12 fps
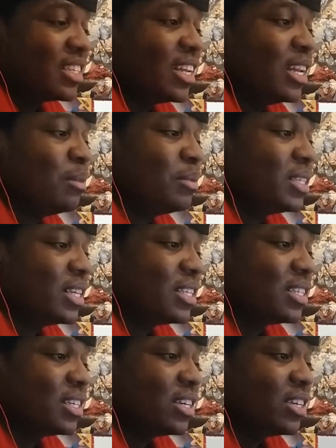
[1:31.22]
the
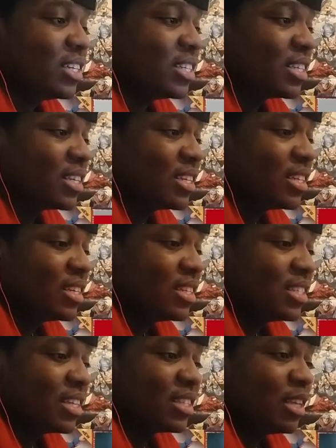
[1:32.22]
limited series,
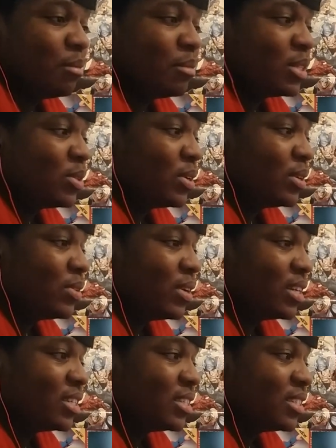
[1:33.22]
September
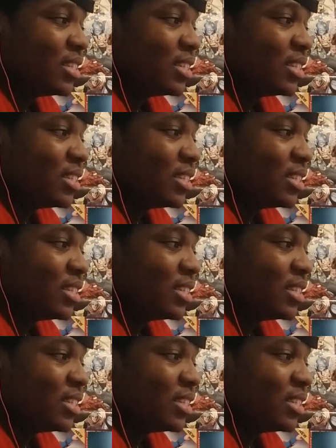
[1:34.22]
21.